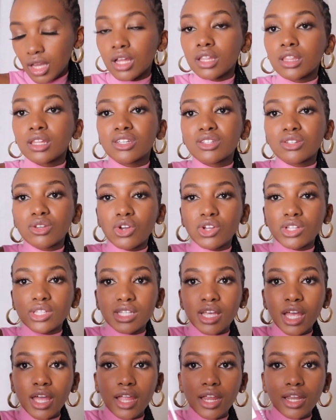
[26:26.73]
This
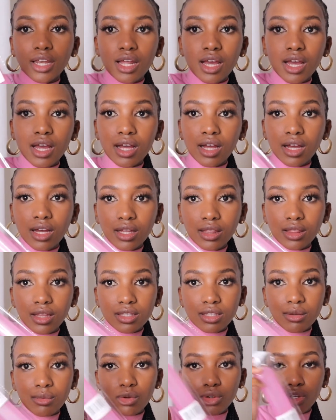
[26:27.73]
container that
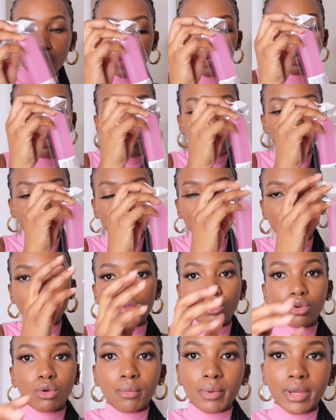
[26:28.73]
I'm going to use to
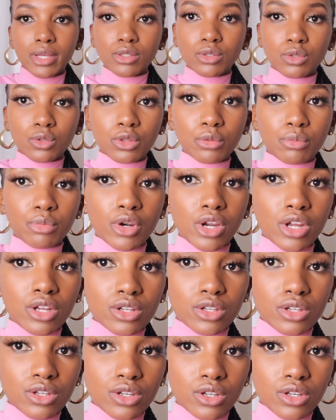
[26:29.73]
store my
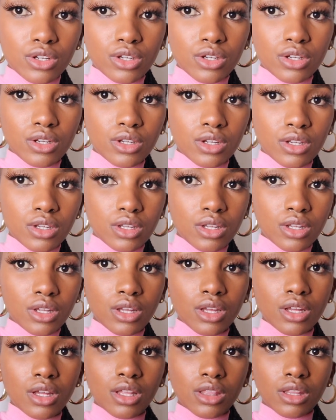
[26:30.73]
toothbrush.
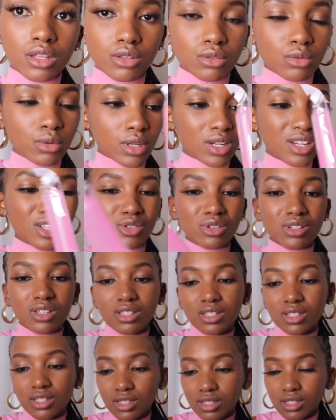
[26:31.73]
This one, it
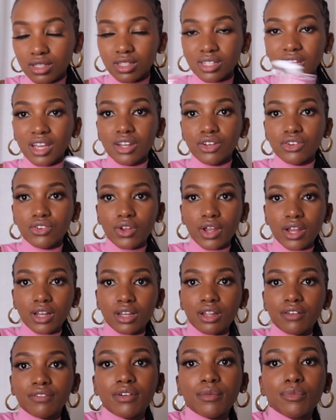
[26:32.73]
was 10 rand
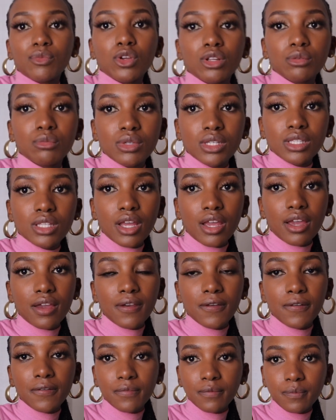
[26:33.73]
if I'm not
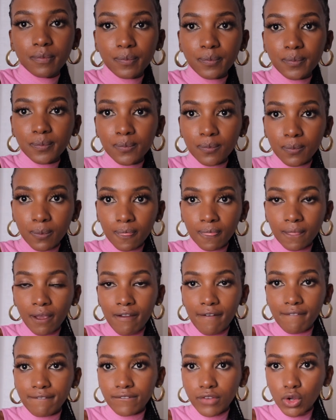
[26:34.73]
mistaken.
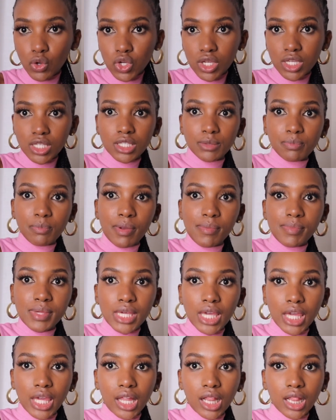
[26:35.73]
Focus,
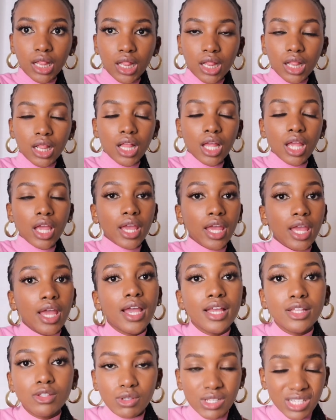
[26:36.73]
Miguel. Yeah,
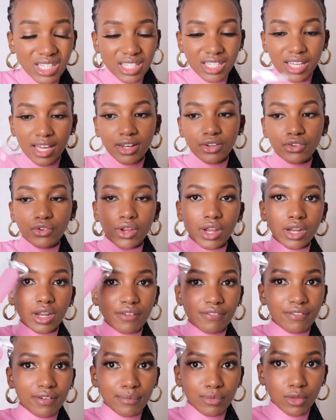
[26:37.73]
it was 10 rand
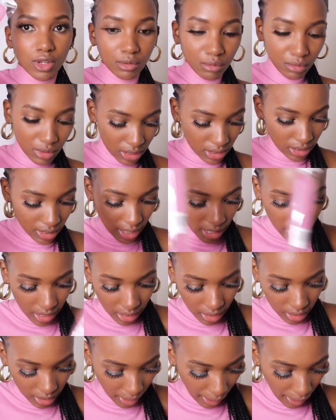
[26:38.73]
if I'm not mistaken.